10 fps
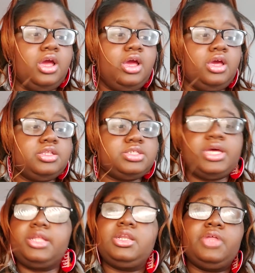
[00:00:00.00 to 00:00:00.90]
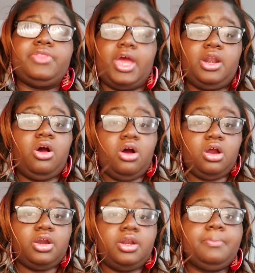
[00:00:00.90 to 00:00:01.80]
It's not that
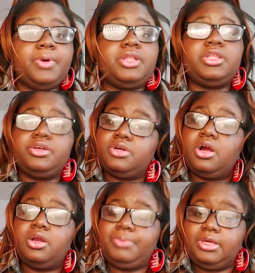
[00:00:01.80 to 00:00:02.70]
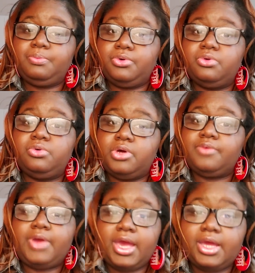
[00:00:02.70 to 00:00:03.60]
hard, but there are people who
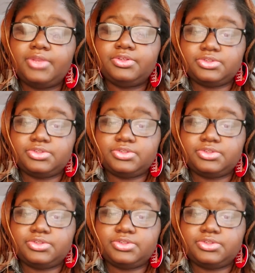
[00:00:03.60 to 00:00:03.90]
have had the